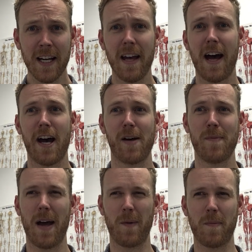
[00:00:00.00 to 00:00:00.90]

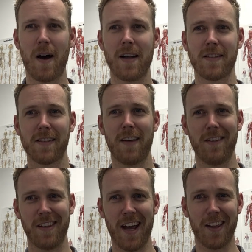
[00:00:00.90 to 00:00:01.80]
And we might just leave
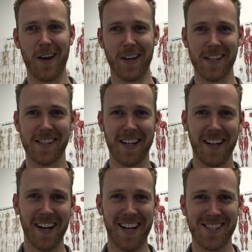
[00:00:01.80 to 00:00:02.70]
it there though, because it
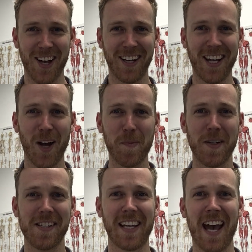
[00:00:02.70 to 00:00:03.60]
certainly
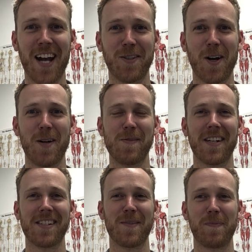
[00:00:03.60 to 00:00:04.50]
opens a can of worms,
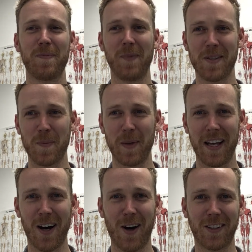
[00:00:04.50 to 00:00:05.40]
and it's a
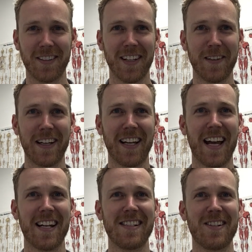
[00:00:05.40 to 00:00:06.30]
big hole that we can
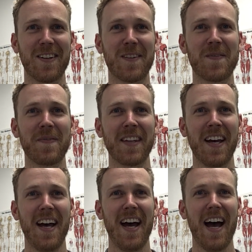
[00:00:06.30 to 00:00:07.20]
get into.
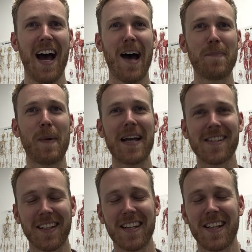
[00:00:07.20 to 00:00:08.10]

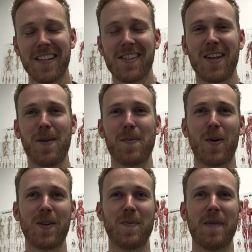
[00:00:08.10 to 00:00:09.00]
Basically, the
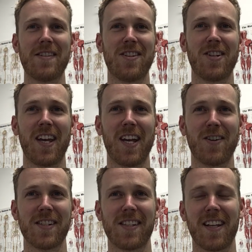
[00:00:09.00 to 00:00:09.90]
important message
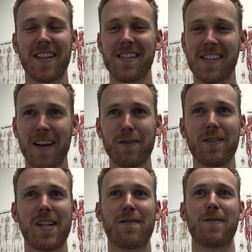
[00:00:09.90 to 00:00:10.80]
here is that there's several
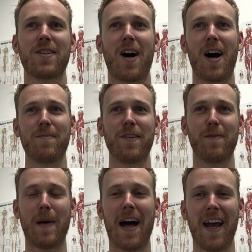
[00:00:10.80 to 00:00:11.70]
different types of
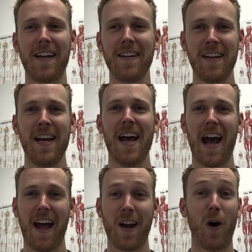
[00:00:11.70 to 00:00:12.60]
pain,
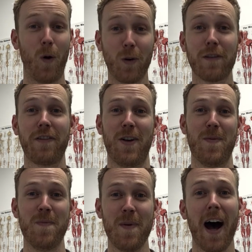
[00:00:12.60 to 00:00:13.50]
and all of
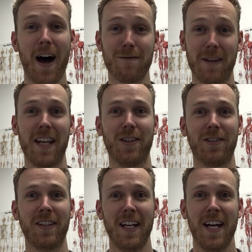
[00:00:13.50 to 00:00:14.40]
them are
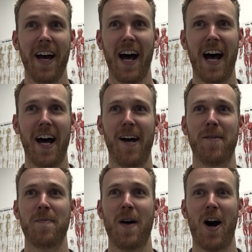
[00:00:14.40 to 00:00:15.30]
real.
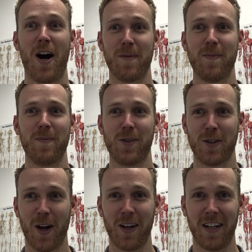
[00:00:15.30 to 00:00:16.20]
I'm
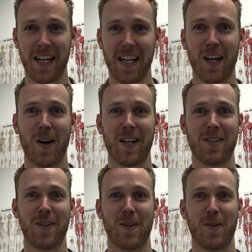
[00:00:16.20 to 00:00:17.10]
certainly going
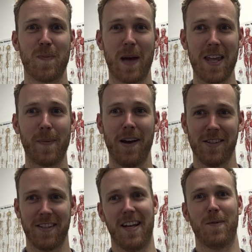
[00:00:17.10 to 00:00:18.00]
to be the
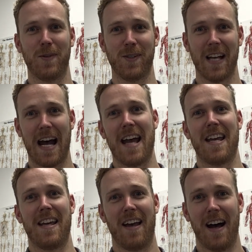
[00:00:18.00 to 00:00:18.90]
person that will
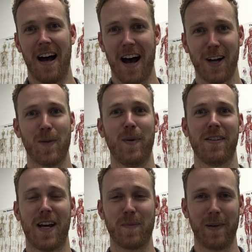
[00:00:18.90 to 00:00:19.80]
say
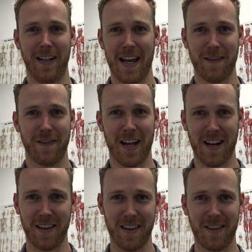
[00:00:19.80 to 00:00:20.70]
100% belief
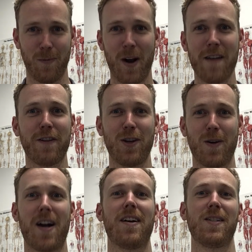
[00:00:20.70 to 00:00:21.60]
that whatever you
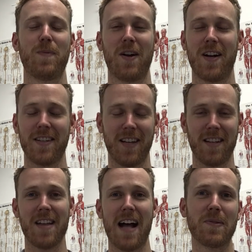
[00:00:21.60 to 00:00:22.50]
are
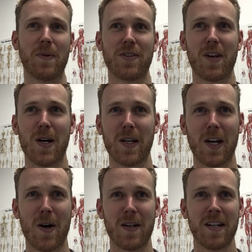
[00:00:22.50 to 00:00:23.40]
experiencing, that's what's
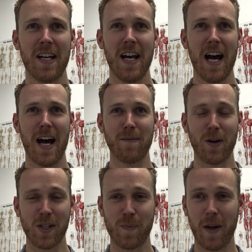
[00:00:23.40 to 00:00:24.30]
going on.
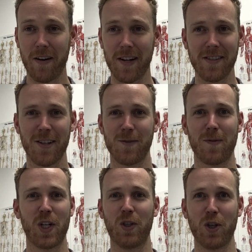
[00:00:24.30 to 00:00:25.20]
Your experience is
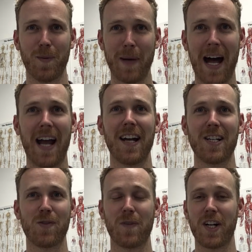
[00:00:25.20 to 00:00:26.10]
real, your pain
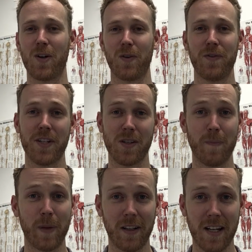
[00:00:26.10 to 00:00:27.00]
is real,
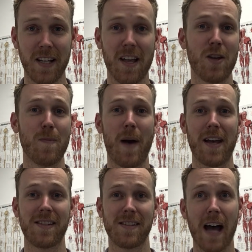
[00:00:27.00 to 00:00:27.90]
disability that you may
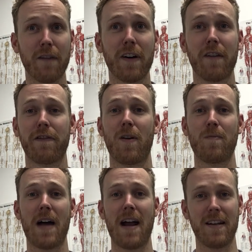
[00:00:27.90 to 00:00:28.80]
suffer from
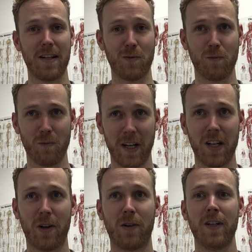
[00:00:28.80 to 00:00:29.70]
that is
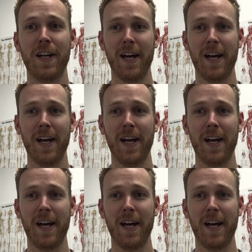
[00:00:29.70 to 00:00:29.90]
real.